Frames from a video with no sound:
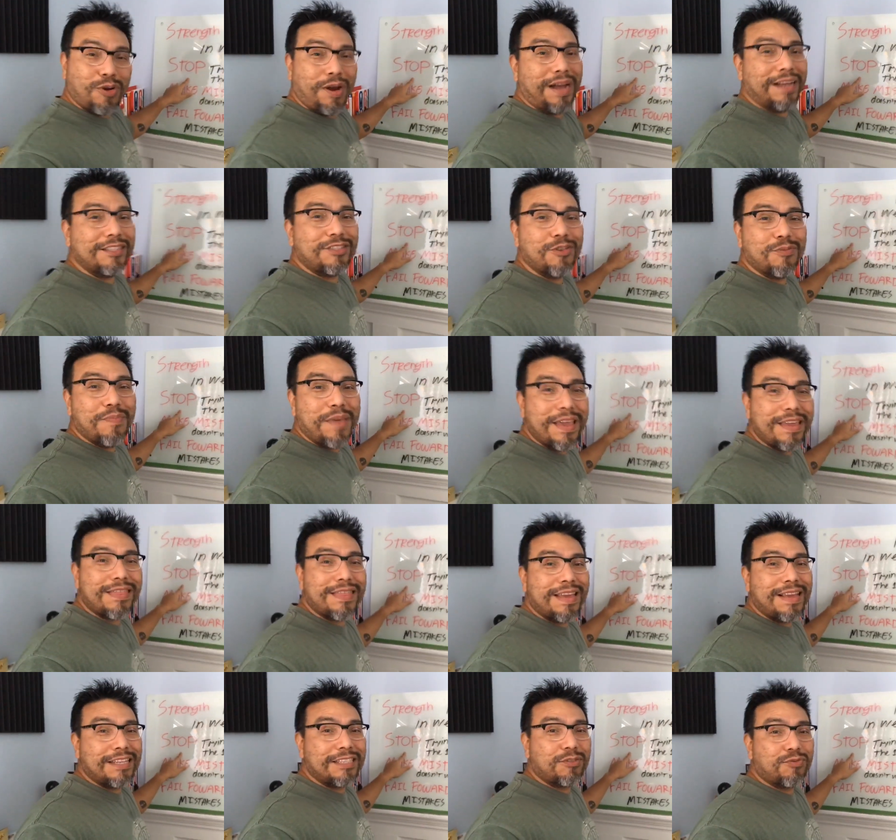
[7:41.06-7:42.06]
trying to make
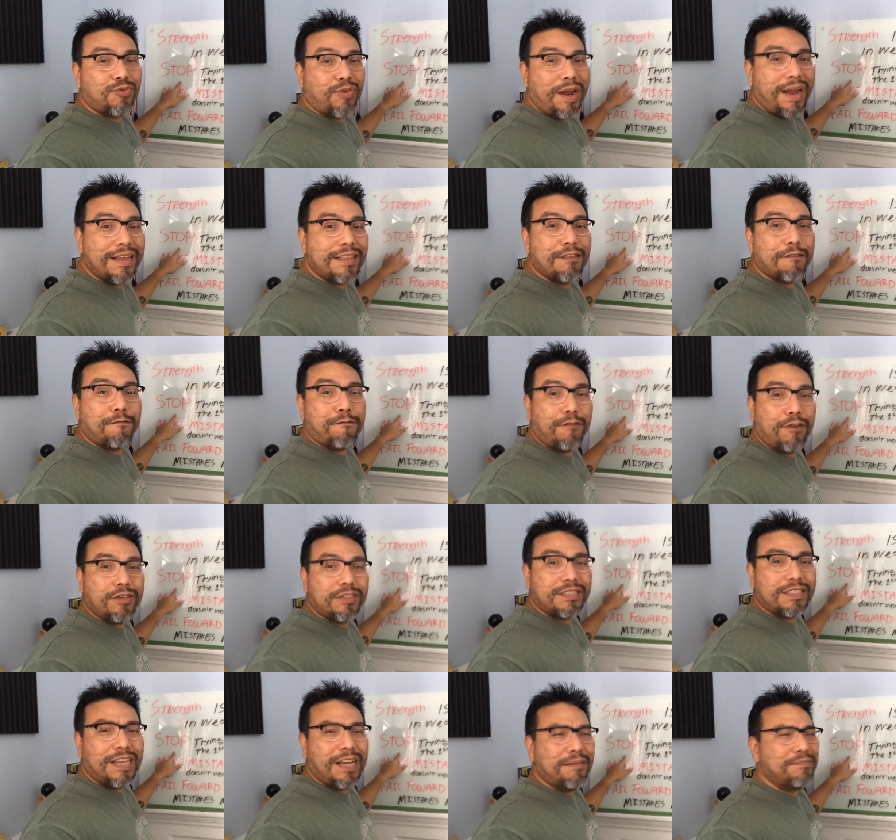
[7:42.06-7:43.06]
things right the
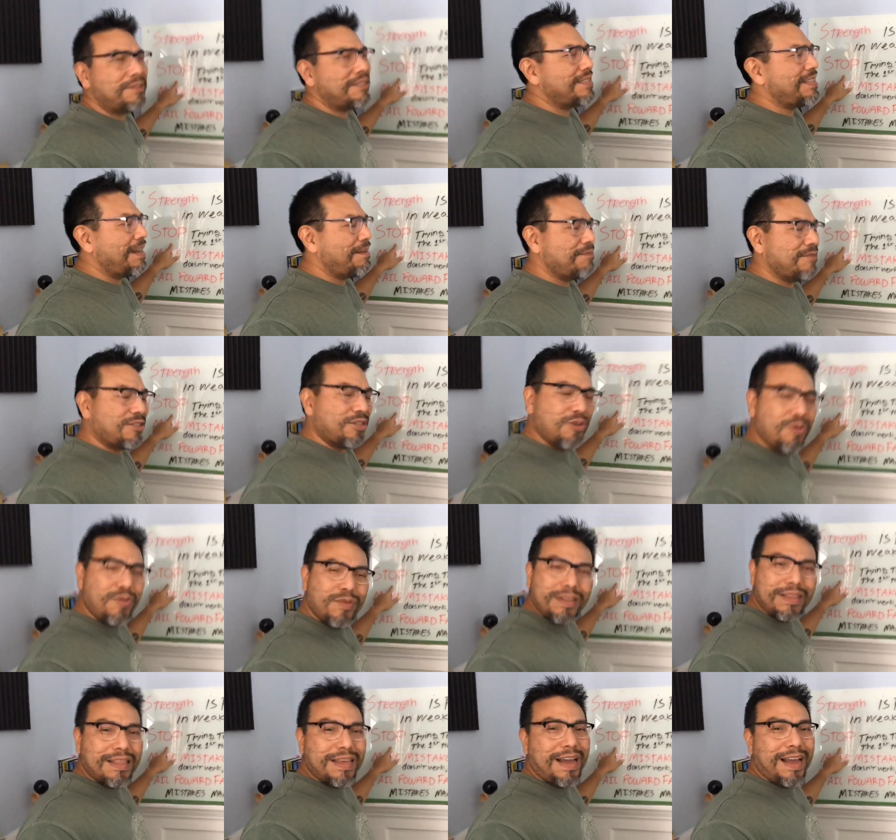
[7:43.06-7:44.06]
first time. Stop
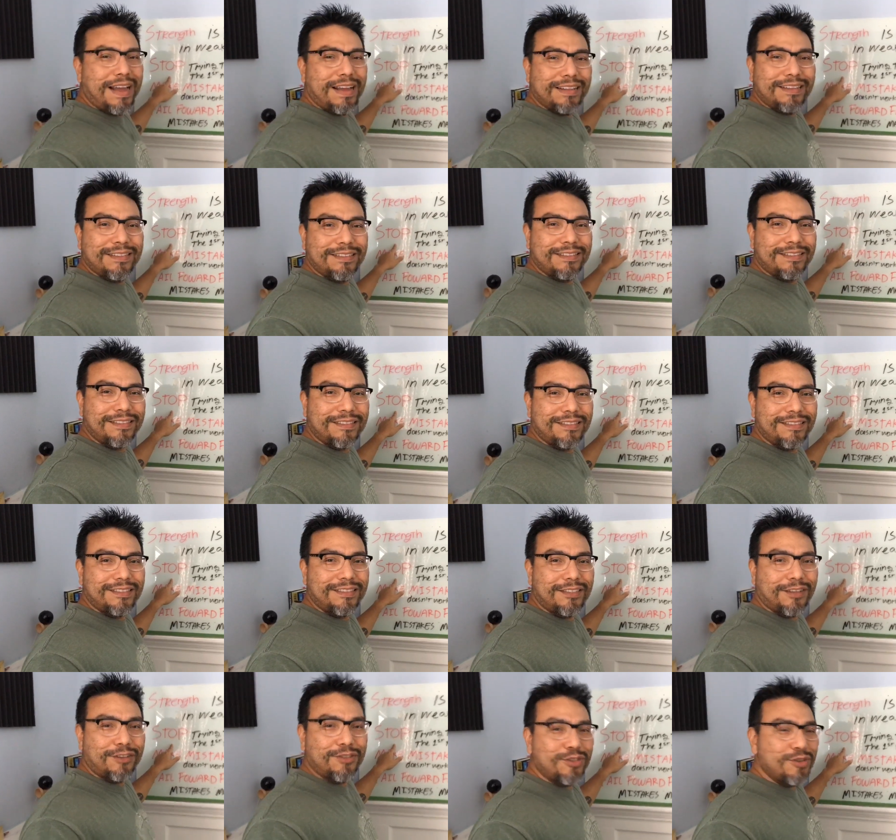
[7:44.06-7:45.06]
doing that.
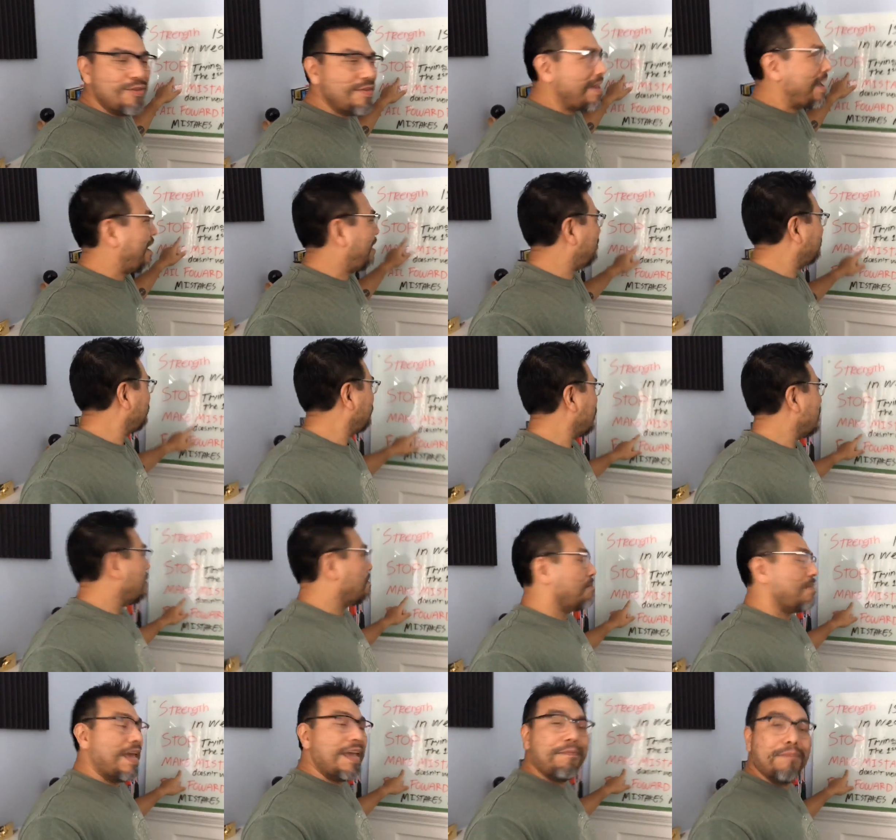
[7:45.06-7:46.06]
Don't do that.
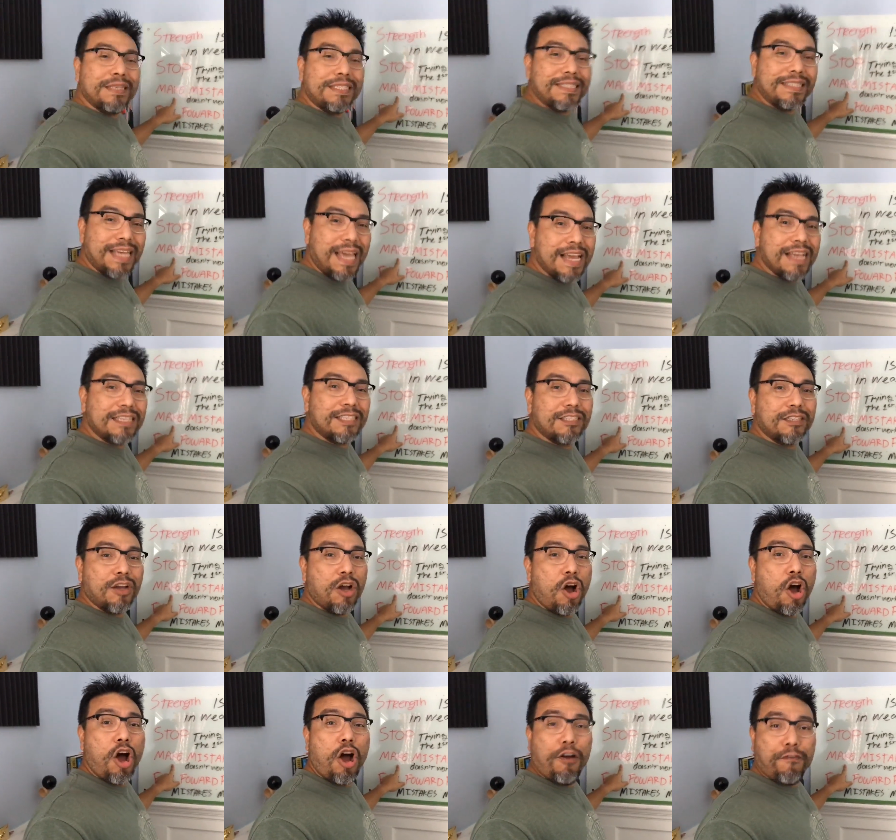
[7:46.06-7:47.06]
Make mistakes
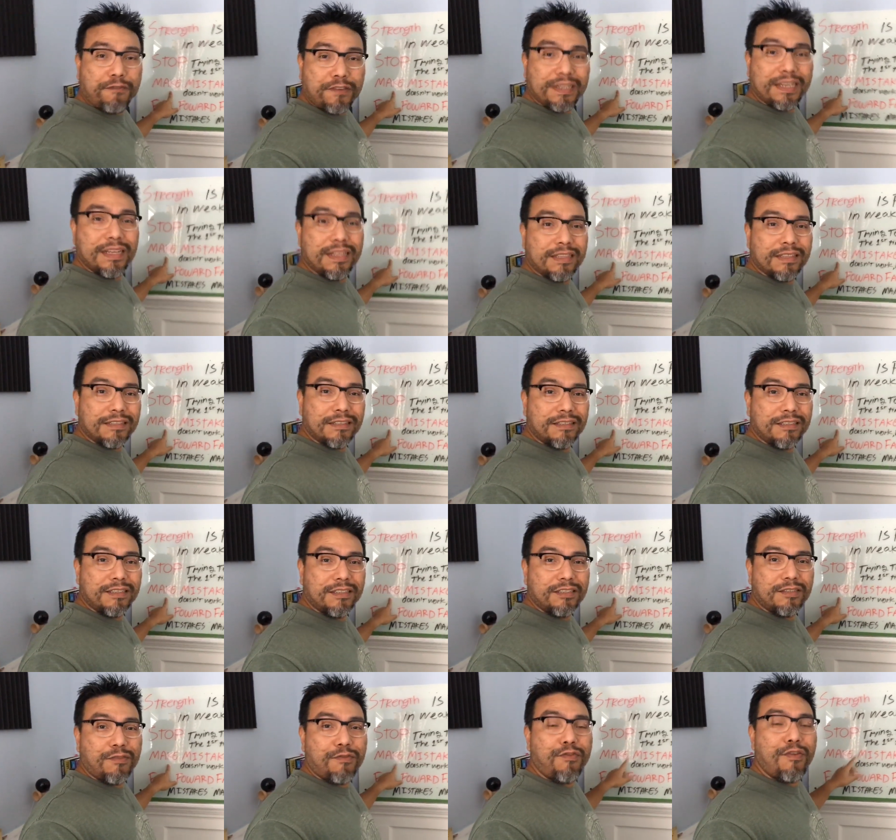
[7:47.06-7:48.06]
often.
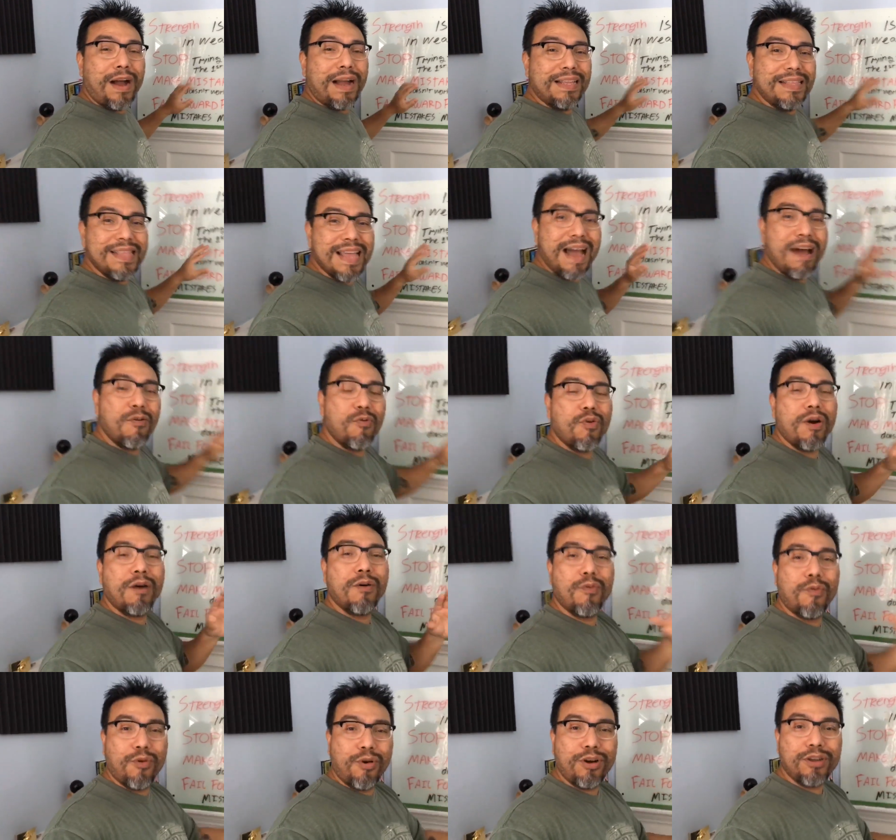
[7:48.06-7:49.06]
Find out
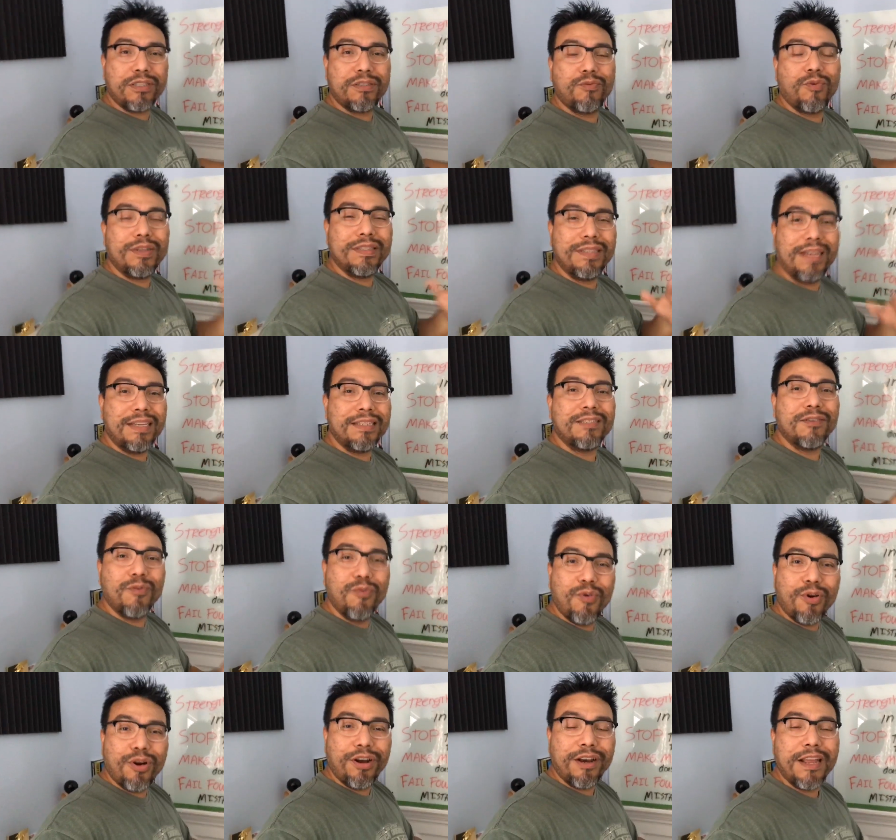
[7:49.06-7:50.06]
what works, what doesn't
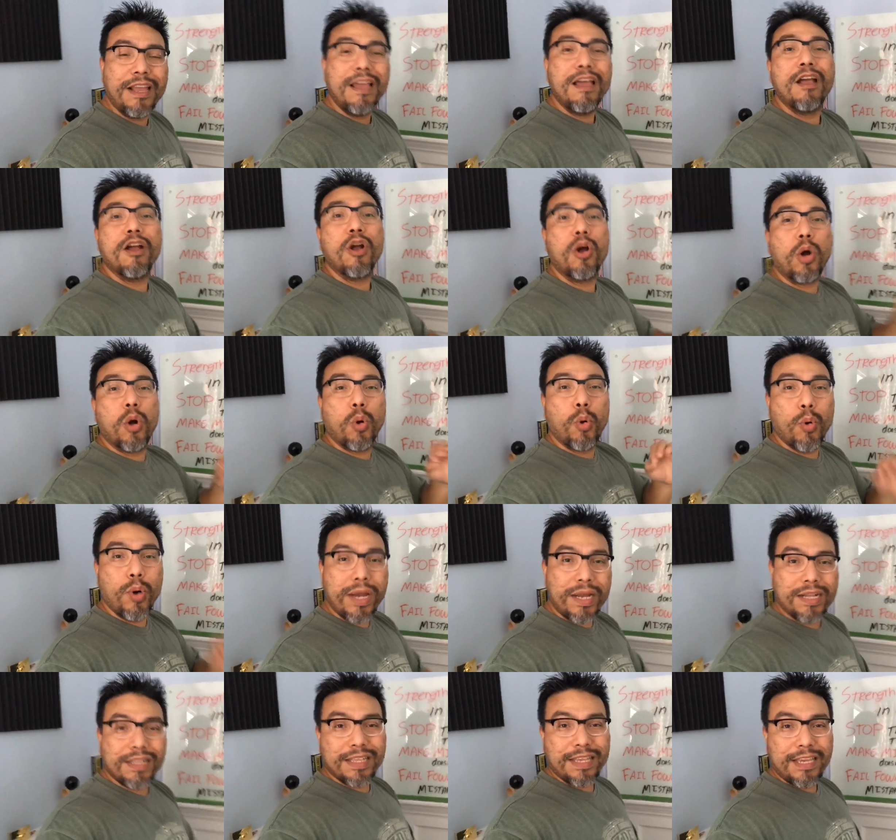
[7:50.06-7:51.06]
work
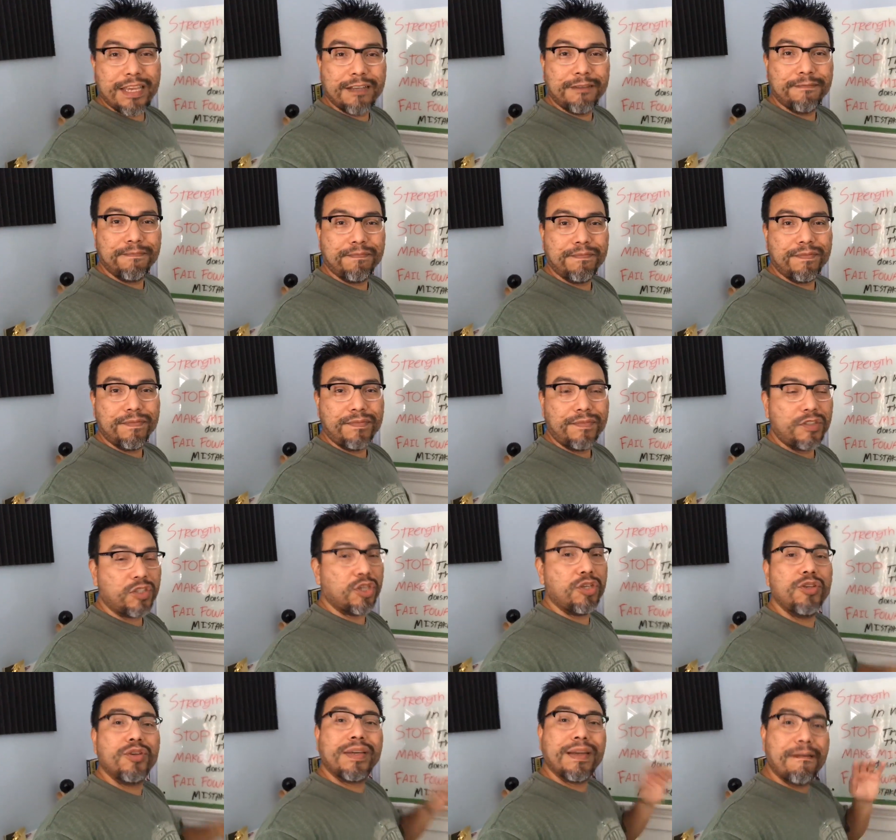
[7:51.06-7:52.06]
quickly so
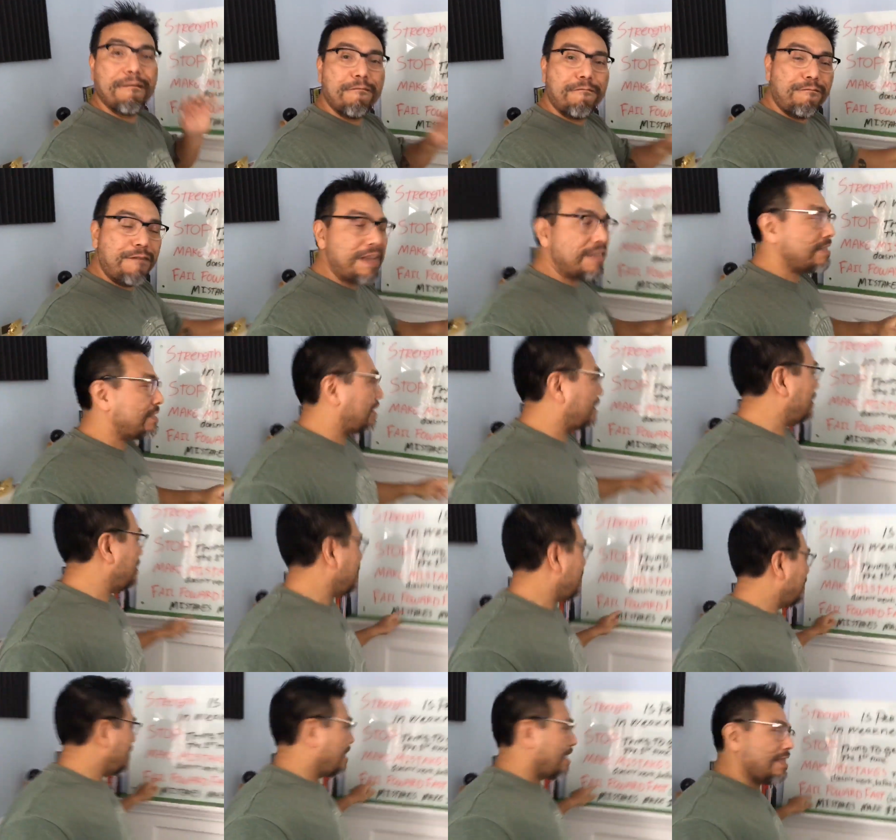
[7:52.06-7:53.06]
you can fix it
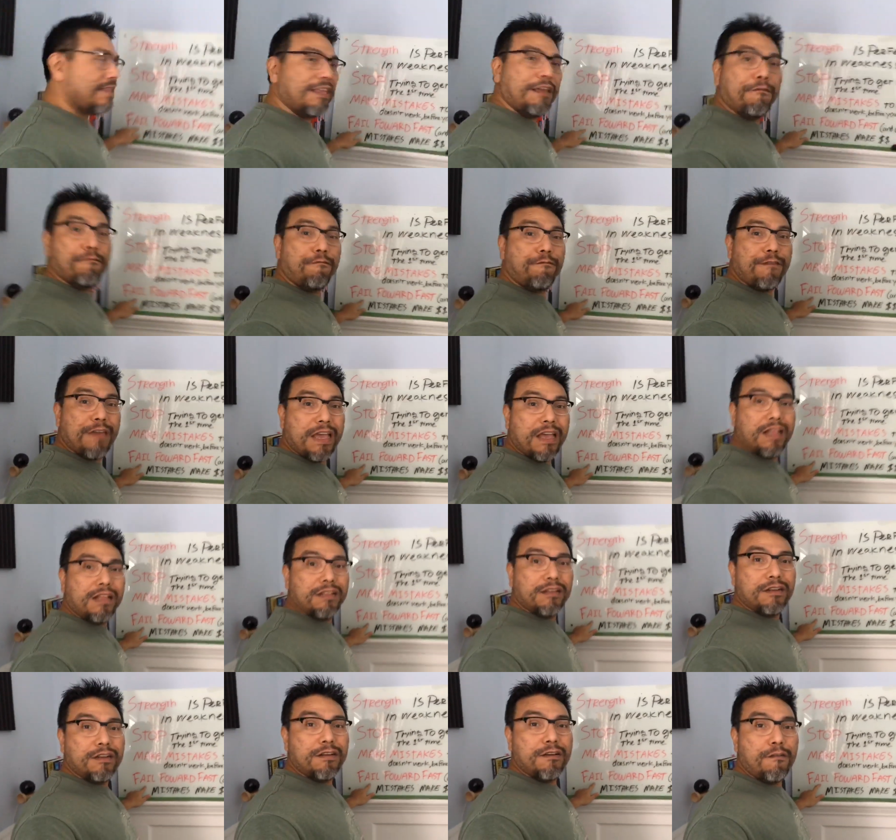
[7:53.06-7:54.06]
and then
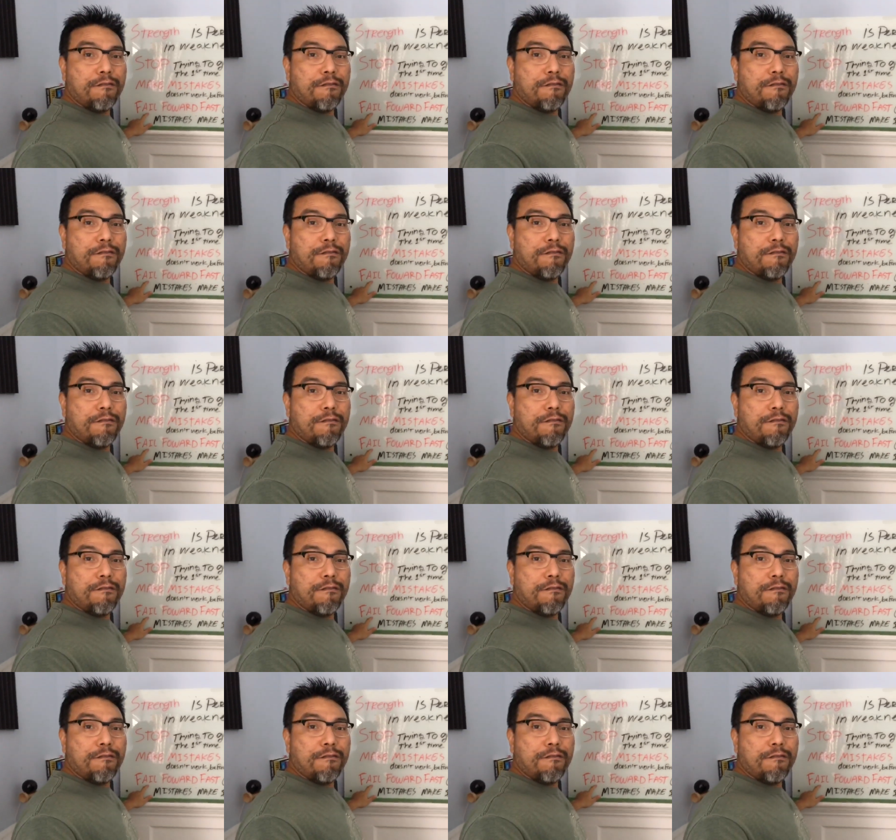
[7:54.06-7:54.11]
fail